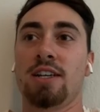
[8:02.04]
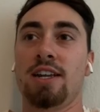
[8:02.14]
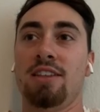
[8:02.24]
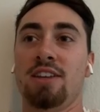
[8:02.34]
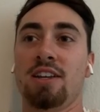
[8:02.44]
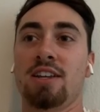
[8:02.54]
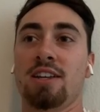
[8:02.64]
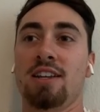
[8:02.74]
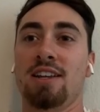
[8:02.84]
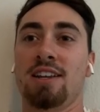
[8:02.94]
I think
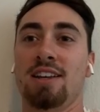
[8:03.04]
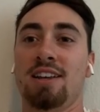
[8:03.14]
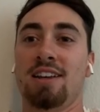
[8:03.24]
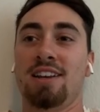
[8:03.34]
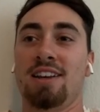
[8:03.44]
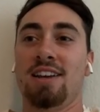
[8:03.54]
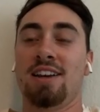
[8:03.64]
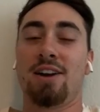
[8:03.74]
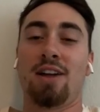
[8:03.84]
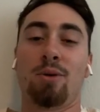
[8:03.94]

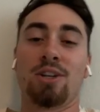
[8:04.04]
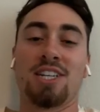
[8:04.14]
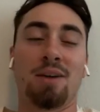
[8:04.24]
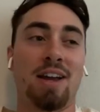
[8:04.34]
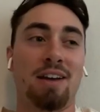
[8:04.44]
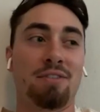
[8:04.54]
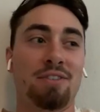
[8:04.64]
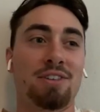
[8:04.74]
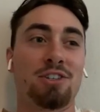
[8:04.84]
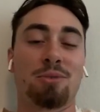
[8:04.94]
I wouldn't say we have
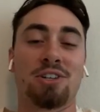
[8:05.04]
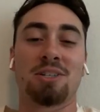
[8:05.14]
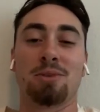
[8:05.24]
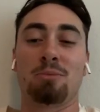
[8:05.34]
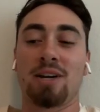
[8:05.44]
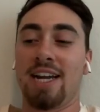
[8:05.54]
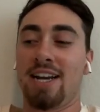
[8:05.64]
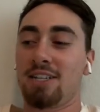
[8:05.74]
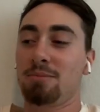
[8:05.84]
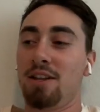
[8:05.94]
super similar mechanics,